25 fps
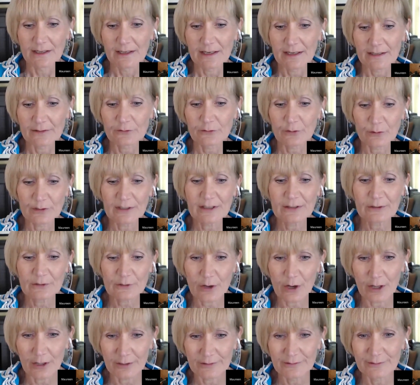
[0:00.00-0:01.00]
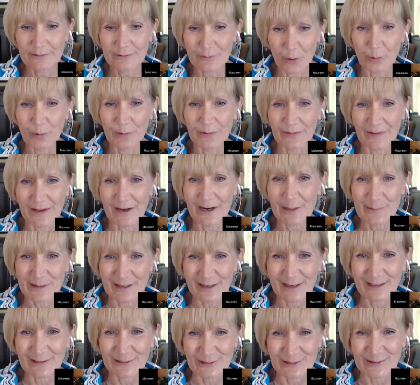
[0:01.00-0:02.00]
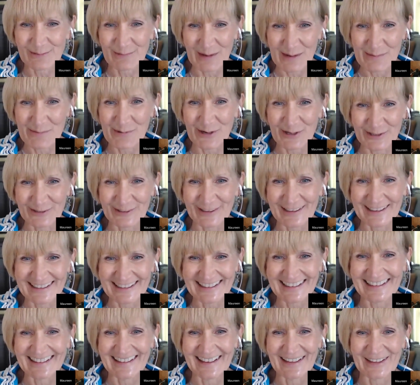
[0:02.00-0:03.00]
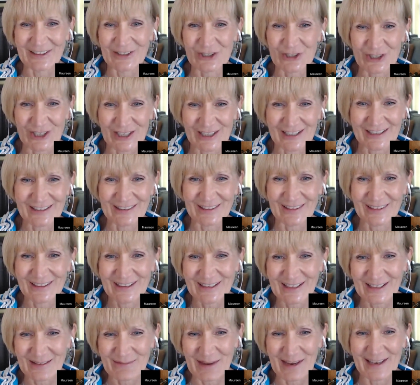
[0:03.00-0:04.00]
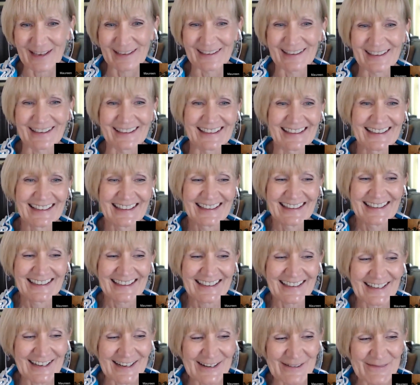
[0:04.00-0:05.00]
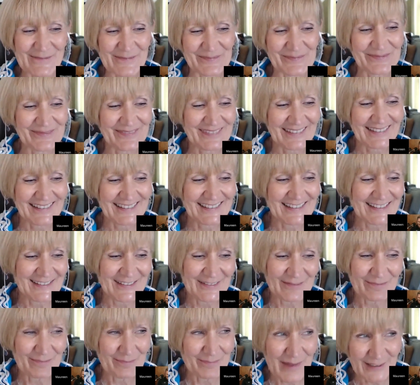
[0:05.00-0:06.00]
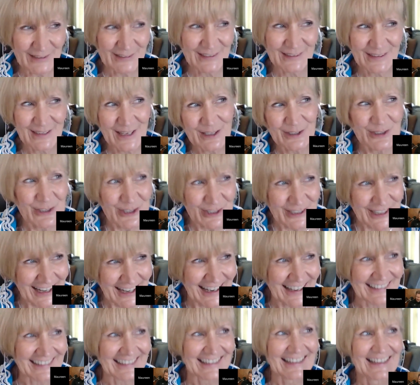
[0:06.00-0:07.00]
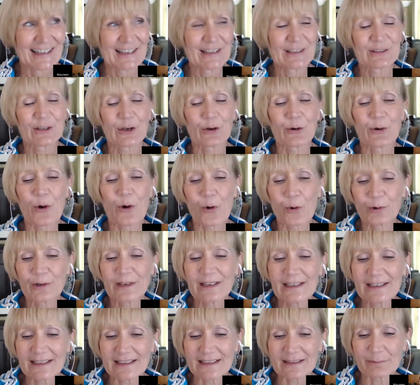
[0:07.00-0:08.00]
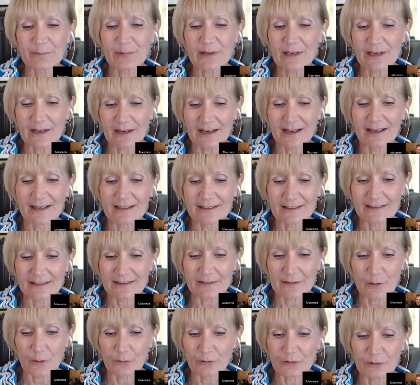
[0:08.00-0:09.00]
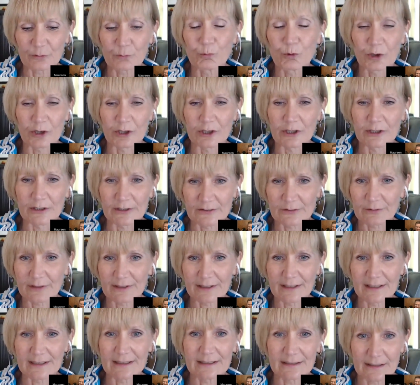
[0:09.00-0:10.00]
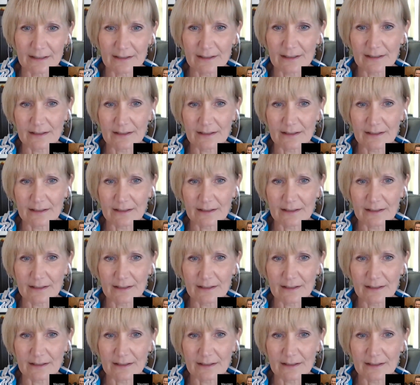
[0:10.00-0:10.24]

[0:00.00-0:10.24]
And so he's called Nolan the Harmonizer in my book, right? And then there's Jake the Thinking Man and um, Mason the Energy Guy. So owning it beyond those words, right?